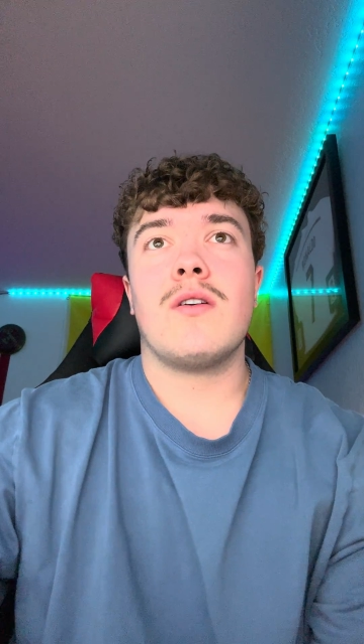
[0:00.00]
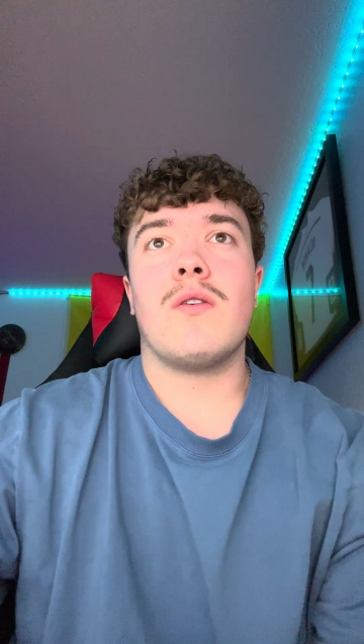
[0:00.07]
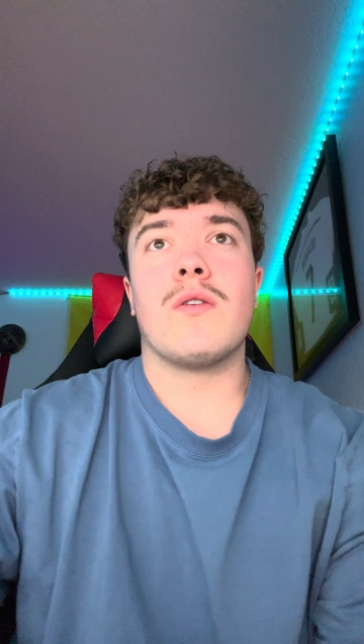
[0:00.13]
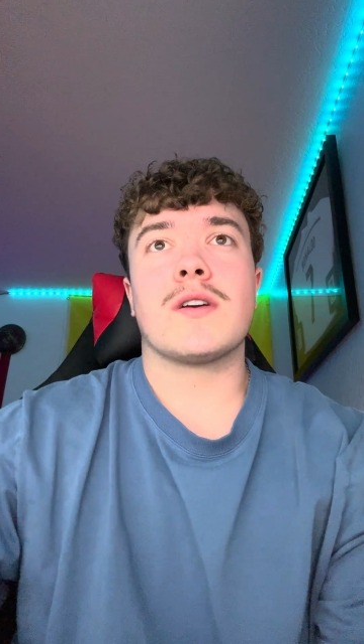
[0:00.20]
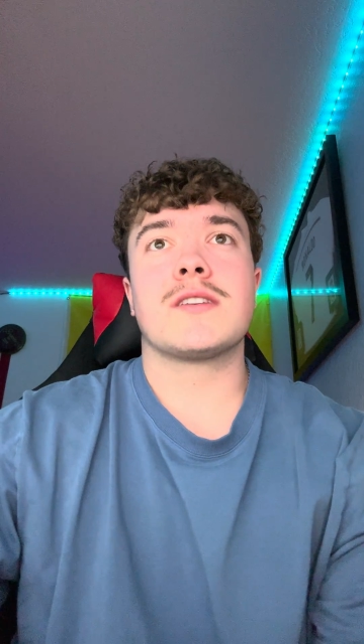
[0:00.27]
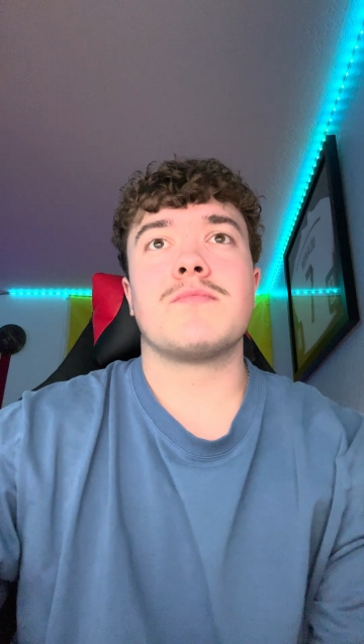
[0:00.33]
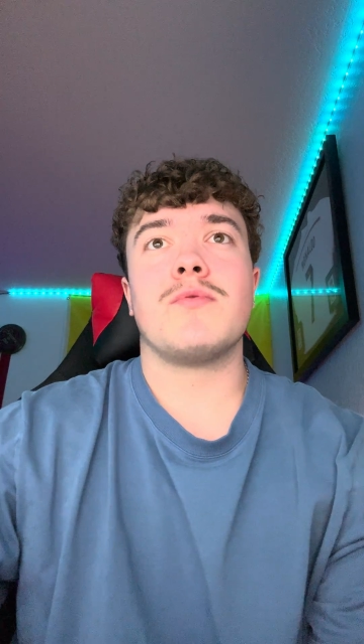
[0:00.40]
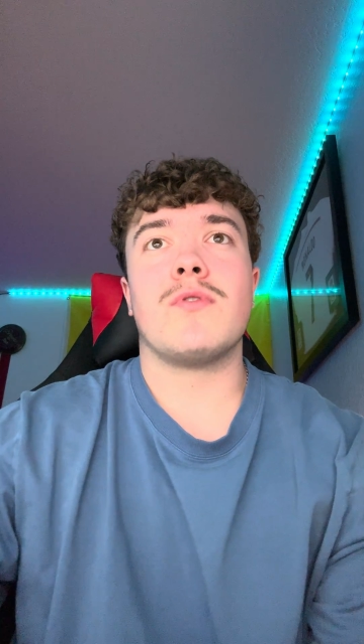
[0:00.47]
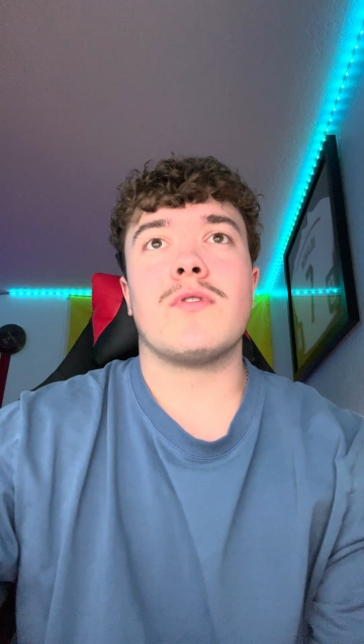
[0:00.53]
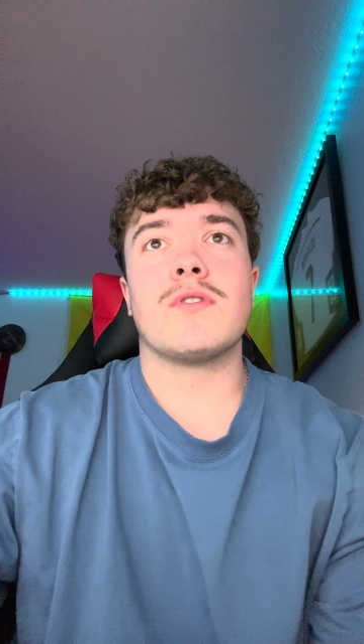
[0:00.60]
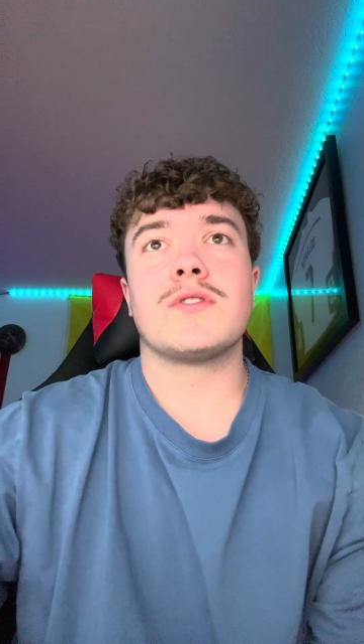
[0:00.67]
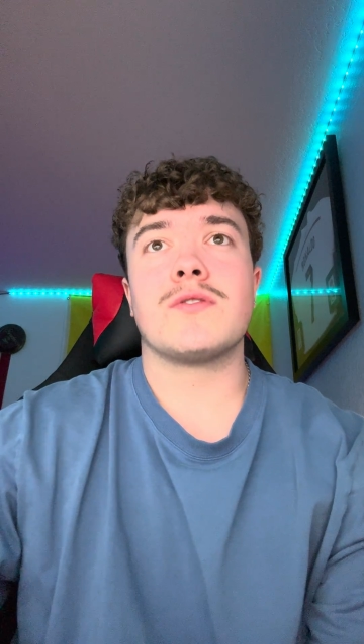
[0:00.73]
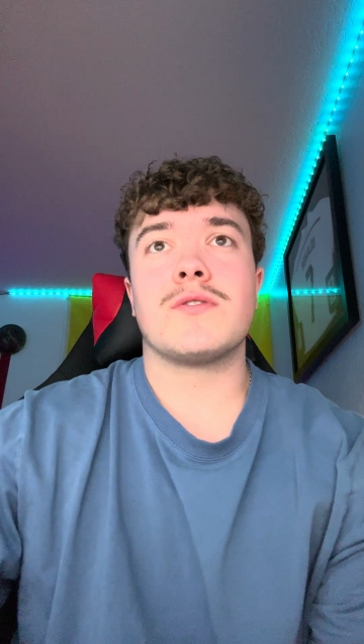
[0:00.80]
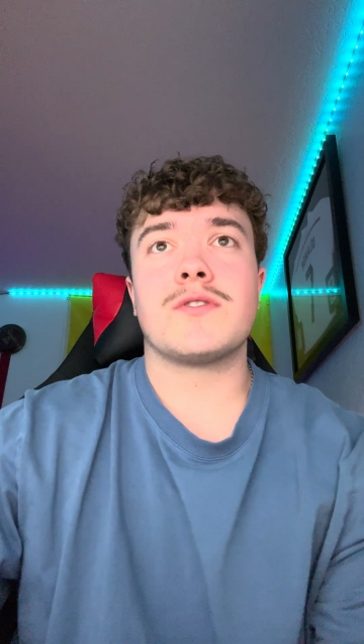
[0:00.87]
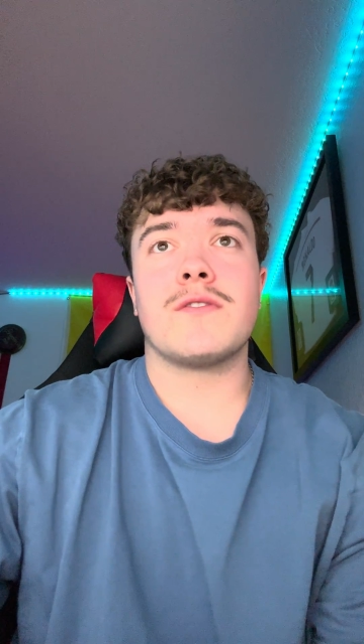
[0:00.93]
or explore
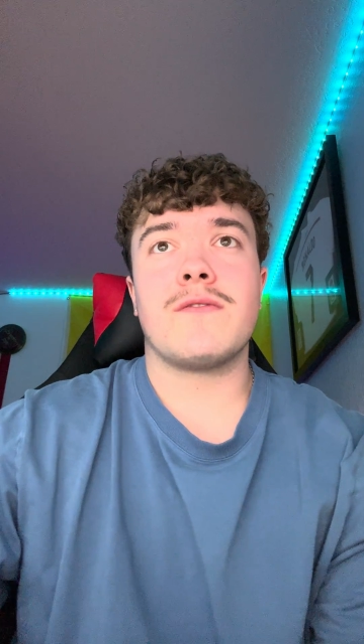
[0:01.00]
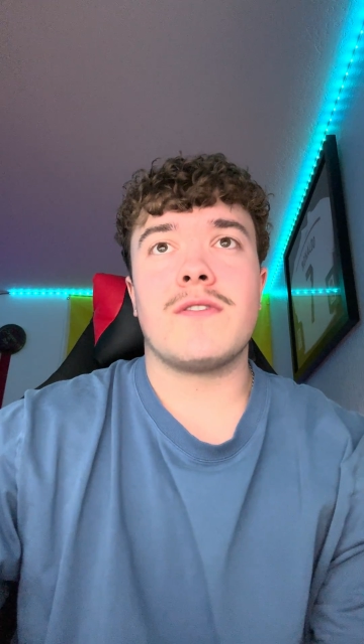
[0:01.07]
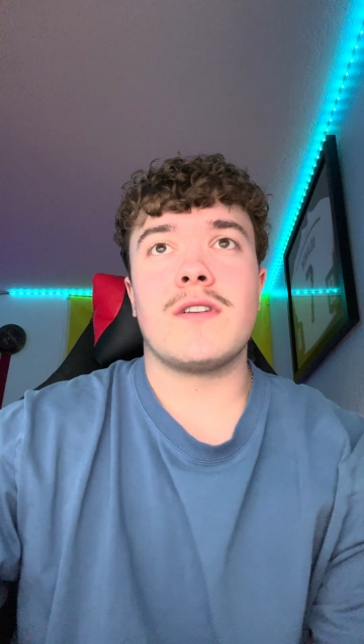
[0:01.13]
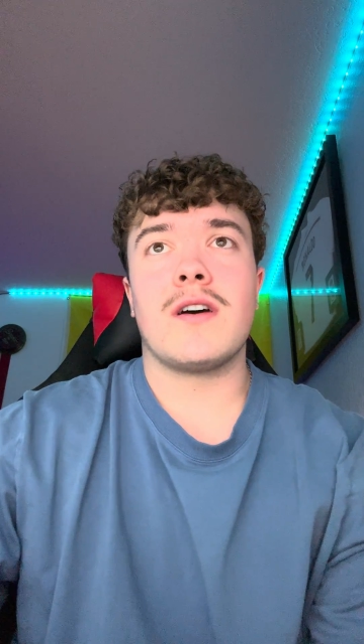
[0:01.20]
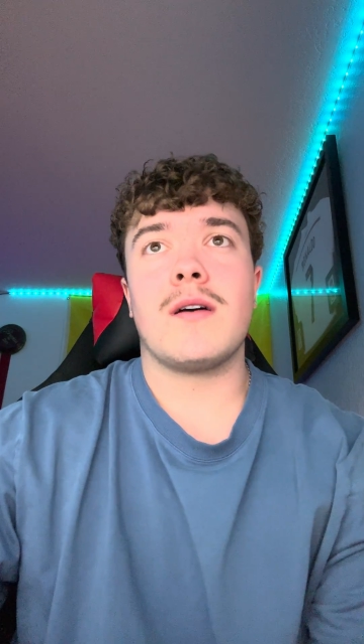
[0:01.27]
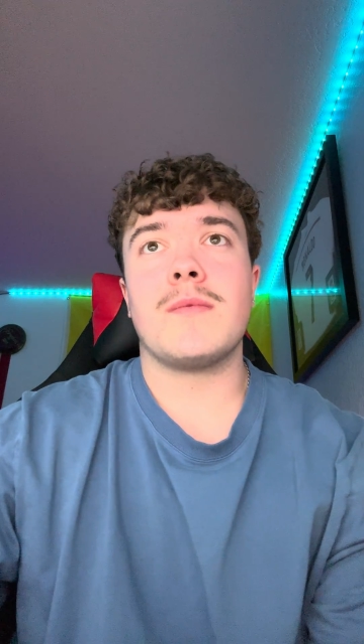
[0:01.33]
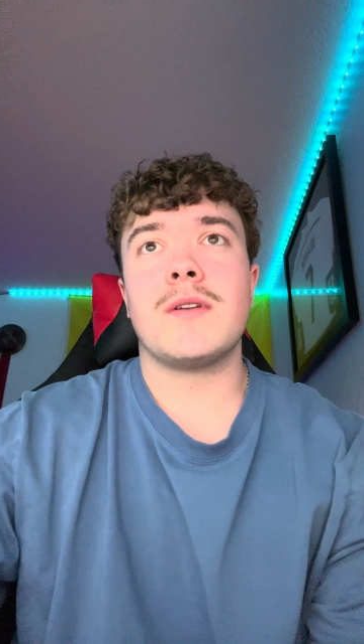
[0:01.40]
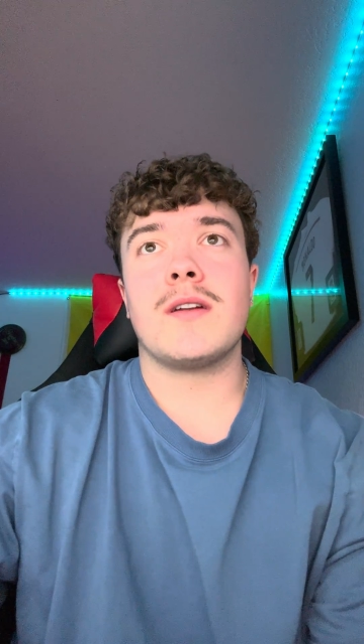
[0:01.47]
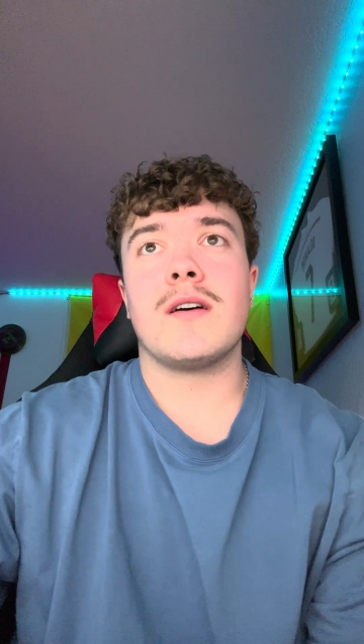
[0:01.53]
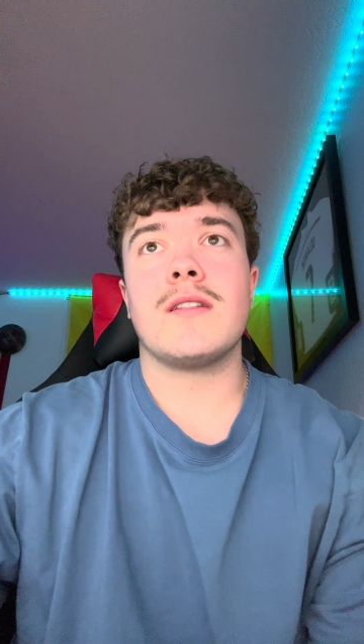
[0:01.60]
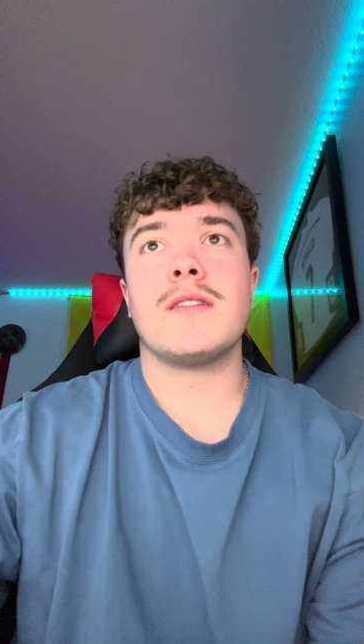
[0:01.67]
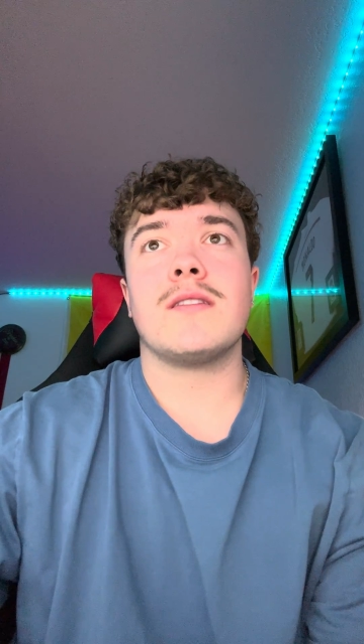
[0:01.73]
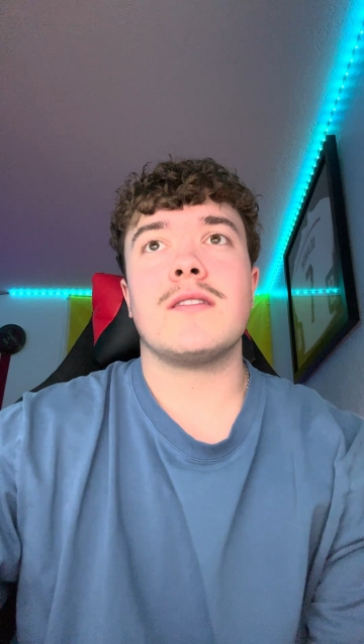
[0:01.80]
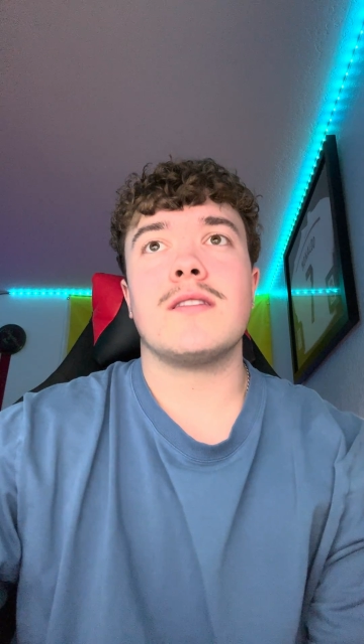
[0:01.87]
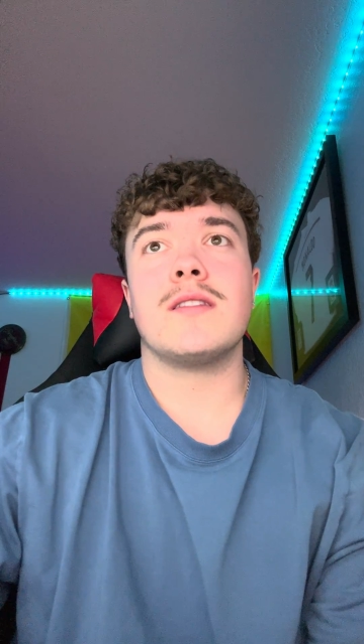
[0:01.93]
social phenomenon.